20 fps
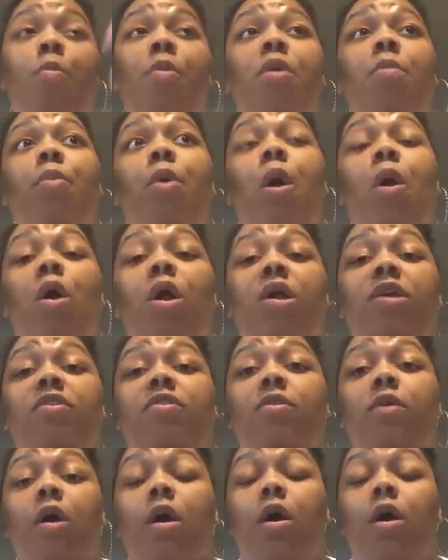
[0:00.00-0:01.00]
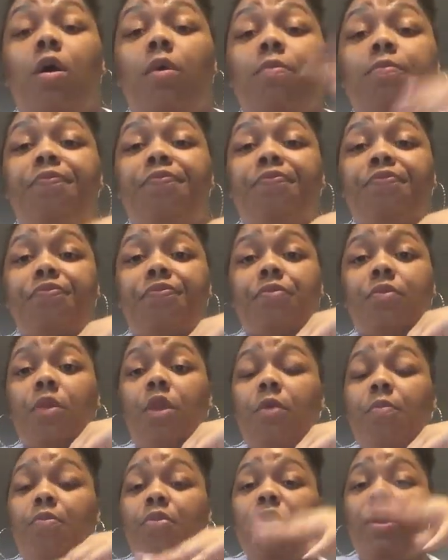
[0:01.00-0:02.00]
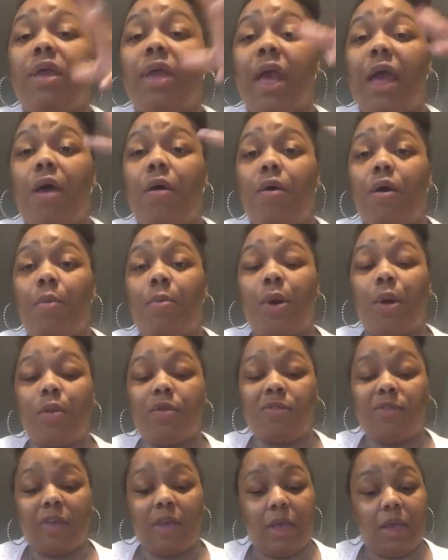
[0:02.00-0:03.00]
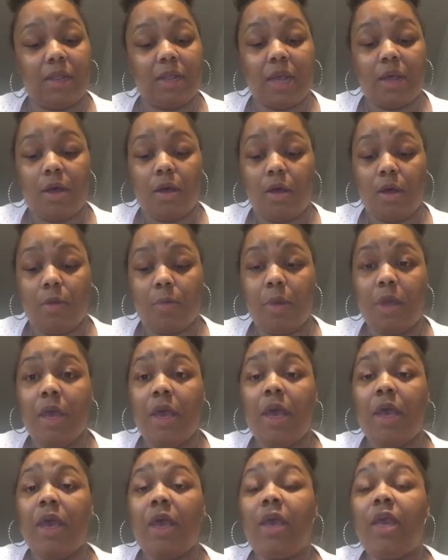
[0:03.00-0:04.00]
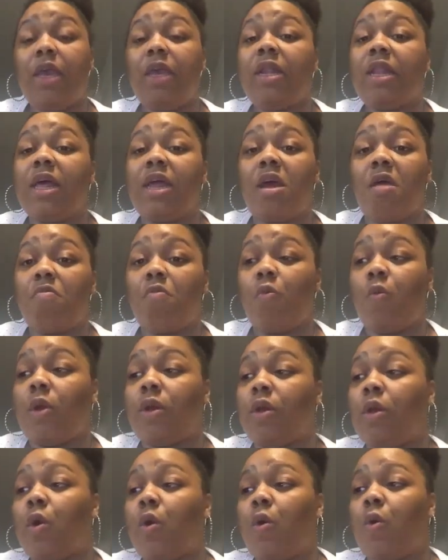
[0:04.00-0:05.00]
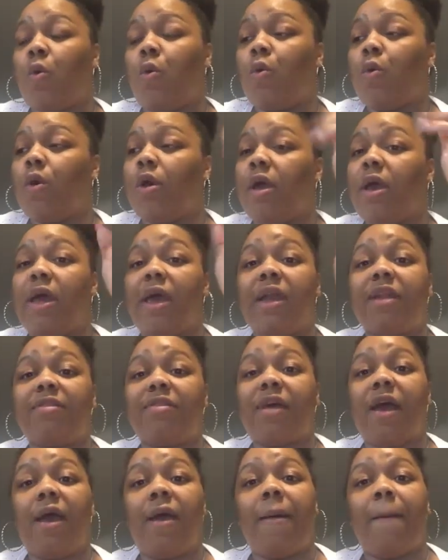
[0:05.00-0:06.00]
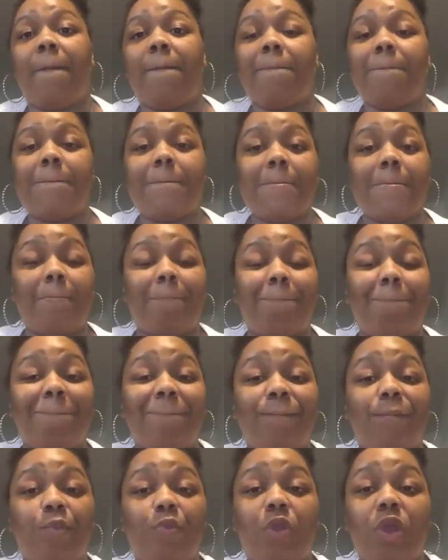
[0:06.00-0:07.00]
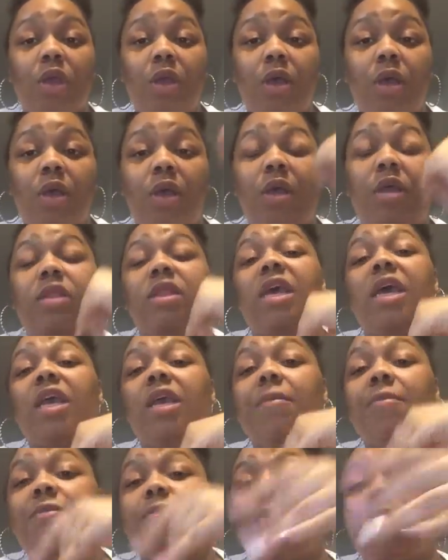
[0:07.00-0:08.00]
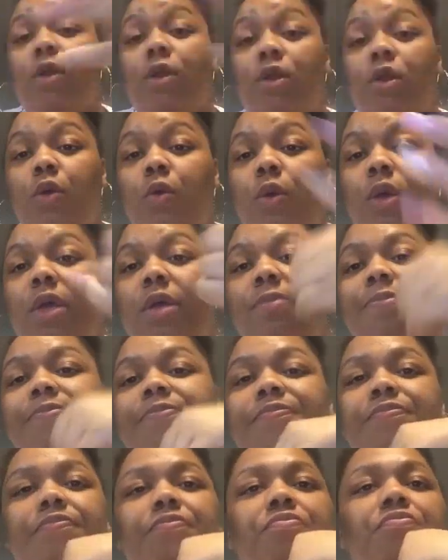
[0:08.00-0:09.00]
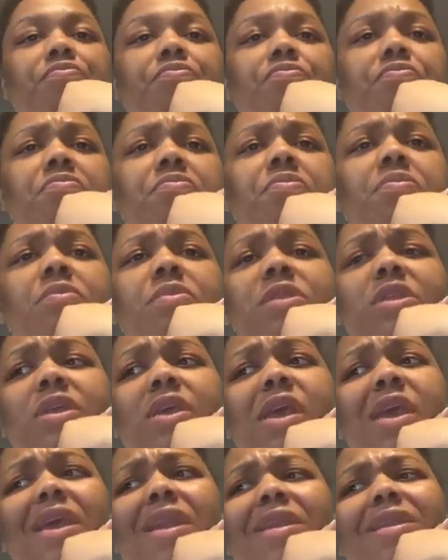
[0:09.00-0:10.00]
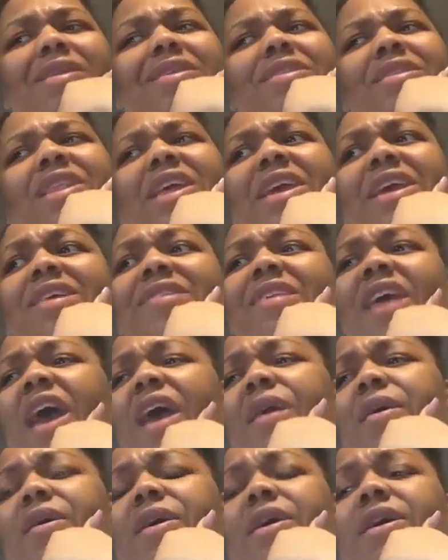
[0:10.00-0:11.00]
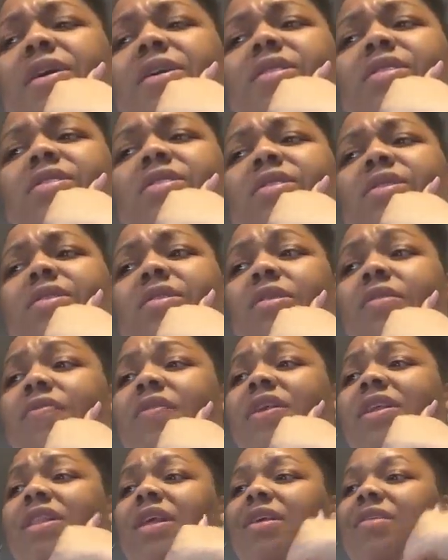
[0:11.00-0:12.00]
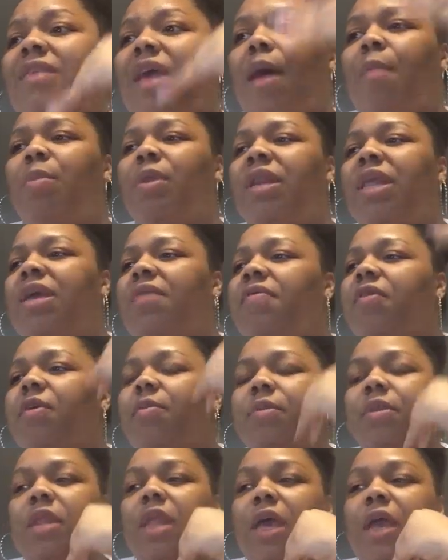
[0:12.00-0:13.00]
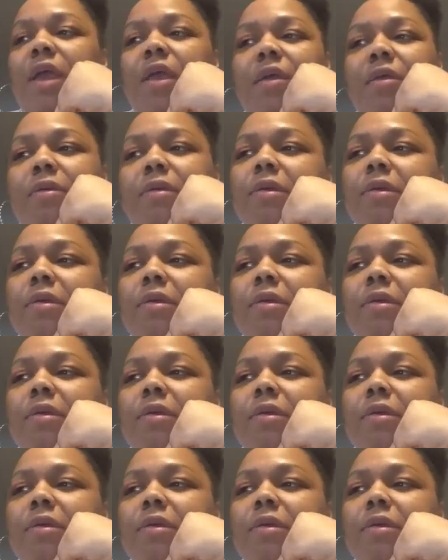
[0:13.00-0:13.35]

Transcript: remember August putting out a post saying that he let everyone know ahead of time that he was going to do it. And the funny thing is, I believe him. Like,